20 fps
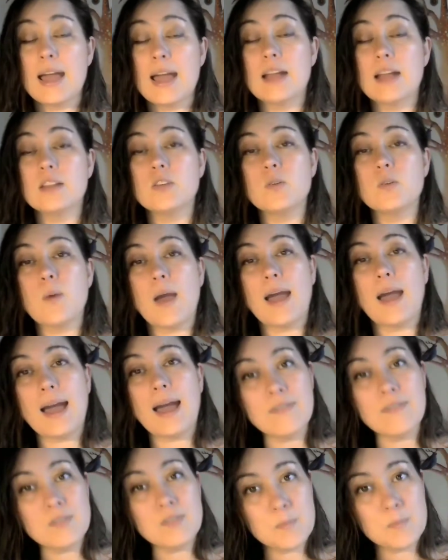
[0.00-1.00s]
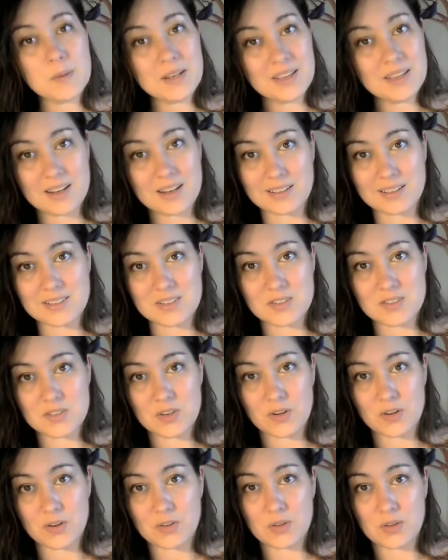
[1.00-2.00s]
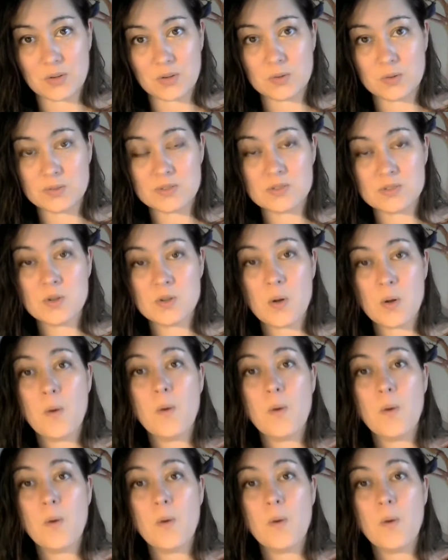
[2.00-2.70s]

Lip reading: and you haven't been connecting to your glutes,